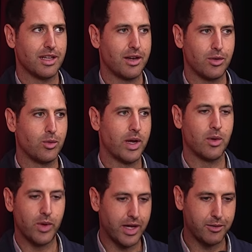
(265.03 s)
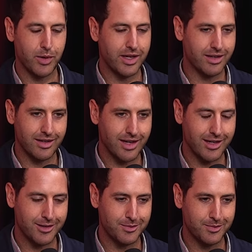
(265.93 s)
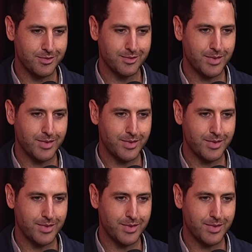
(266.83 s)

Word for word: that all went away when um,